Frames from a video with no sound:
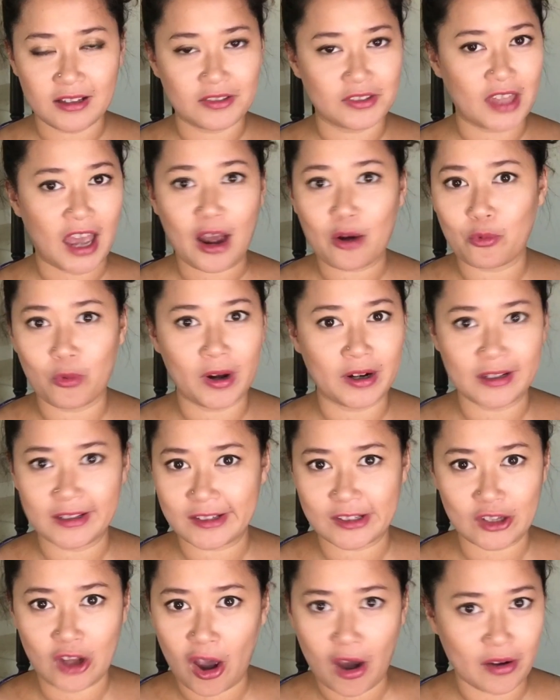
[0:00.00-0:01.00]
that one
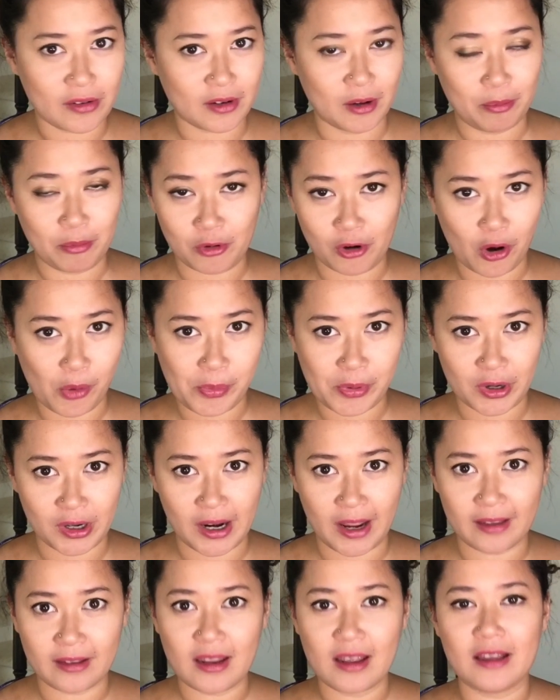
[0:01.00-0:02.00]
is not
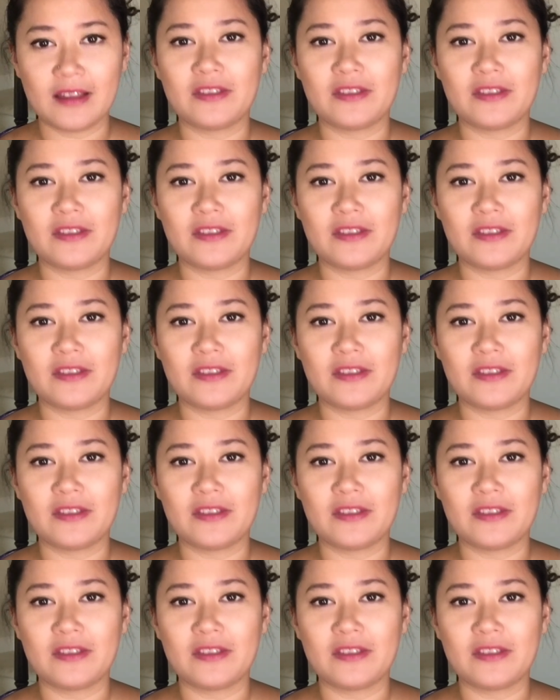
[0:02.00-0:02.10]
appropriate,